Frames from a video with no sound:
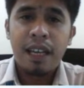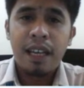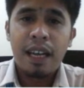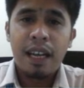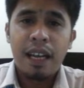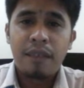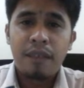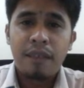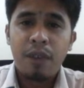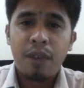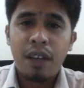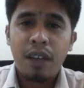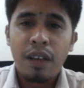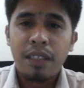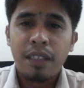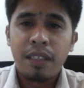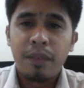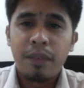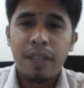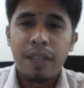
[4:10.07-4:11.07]
have
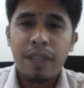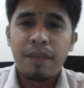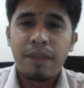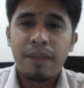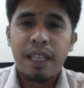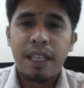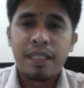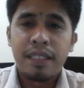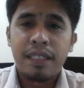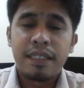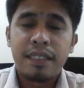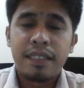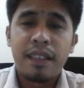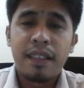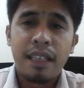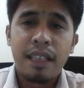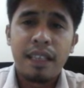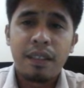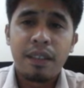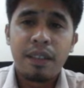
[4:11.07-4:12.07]
longer wavelengths
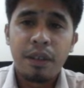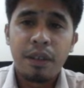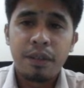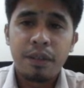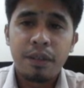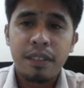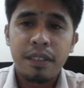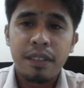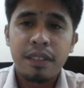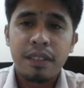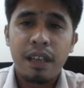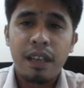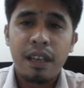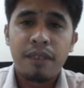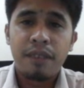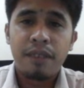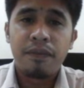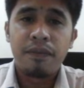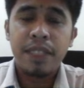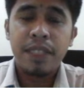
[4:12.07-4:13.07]
than those of
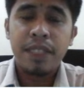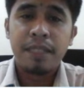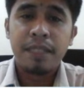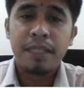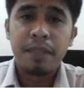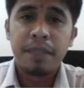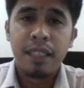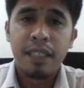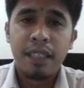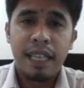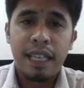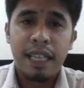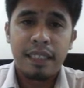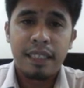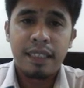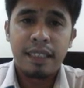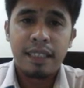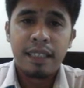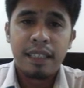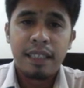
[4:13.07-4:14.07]
visible light,
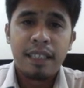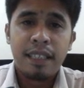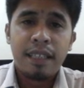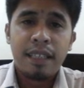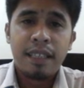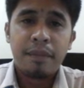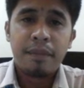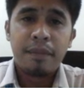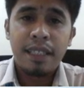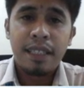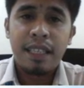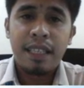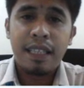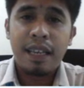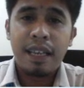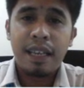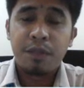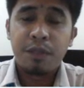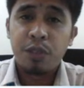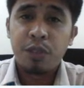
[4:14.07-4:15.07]
but they
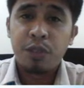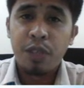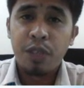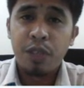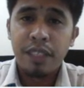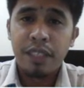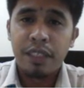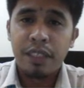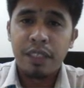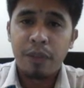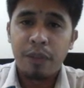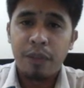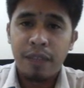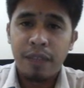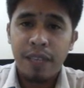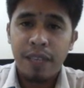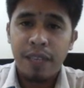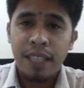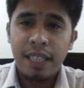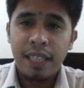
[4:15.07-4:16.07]
have shorter
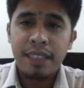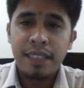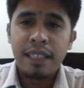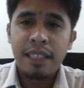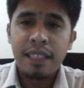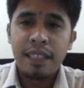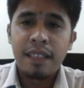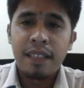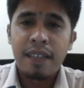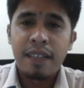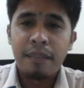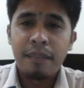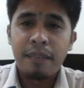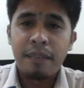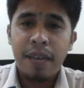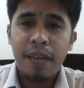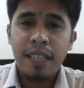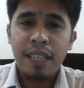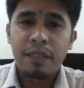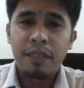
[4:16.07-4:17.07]
wavelengths than
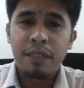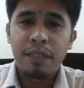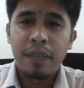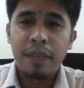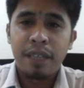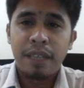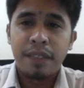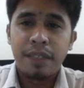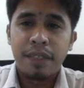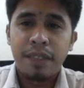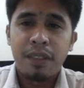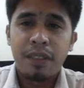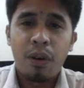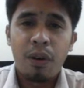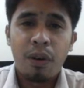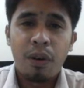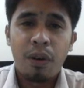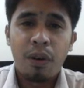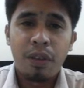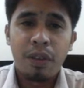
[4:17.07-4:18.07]
microwaves
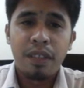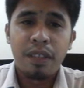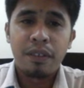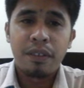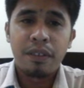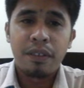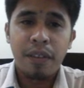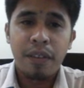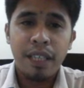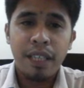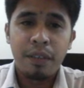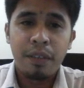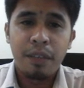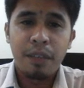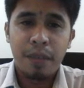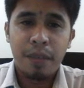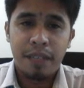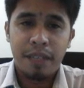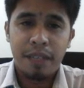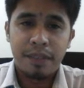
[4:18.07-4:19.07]
or radio
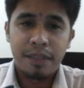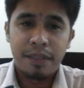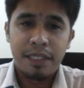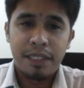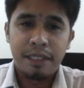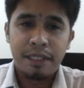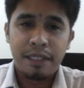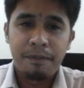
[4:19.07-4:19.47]
waves.